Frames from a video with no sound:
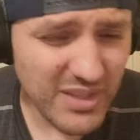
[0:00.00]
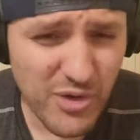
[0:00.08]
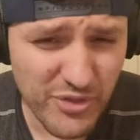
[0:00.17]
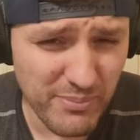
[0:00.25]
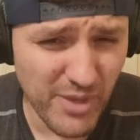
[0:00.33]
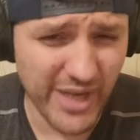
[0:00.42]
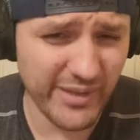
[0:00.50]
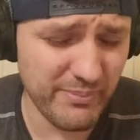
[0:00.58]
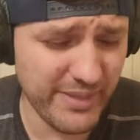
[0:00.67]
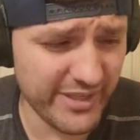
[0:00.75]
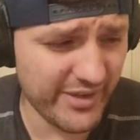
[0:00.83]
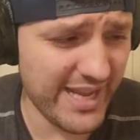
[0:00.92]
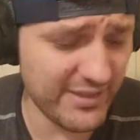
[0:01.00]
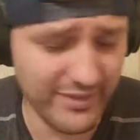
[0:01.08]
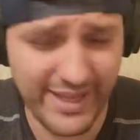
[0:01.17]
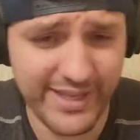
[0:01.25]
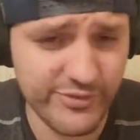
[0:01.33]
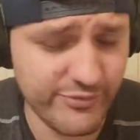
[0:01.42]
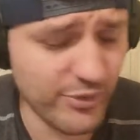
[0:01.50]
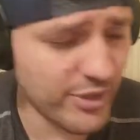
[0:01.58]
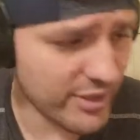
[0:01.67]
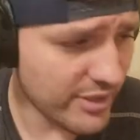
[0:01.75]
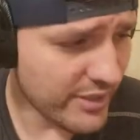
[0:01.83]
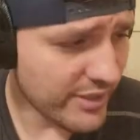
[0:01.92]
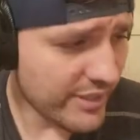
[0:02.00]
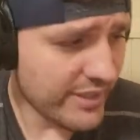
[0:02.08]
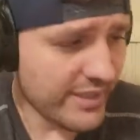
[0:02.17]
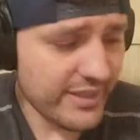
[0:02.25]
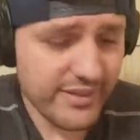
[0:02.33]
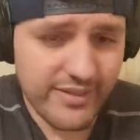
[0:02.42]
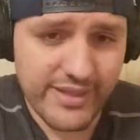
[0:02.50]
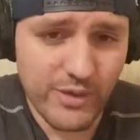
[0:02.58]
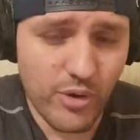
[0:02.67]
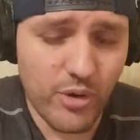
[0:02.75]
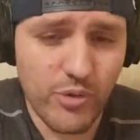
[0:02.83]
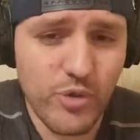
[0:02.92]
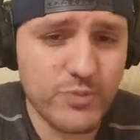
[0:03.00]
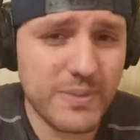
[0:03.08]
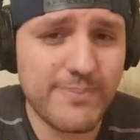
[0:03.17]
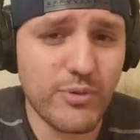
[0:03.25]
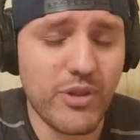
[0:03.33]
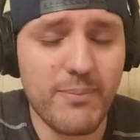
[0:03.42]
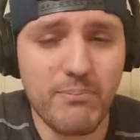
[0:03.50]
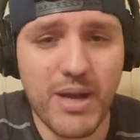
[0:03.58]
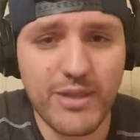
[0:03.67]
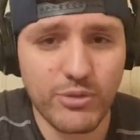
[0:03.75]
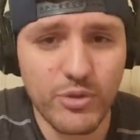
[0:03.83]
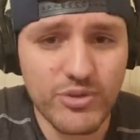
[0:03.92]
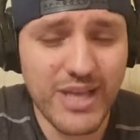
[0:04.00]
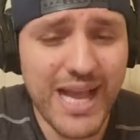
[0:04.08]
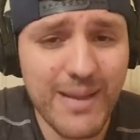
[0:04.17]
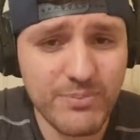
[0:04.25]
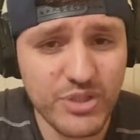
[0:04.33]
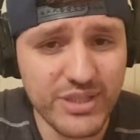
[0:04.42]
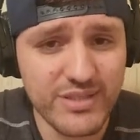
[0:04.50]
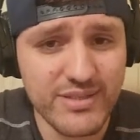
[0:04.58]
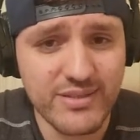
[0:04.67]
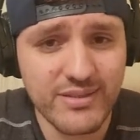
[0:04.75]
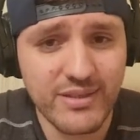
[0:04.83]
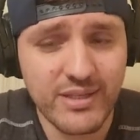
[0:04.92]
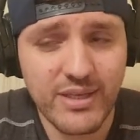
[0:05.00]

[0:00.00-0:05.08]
or the market maker had to hedge for, then all those people that bought those options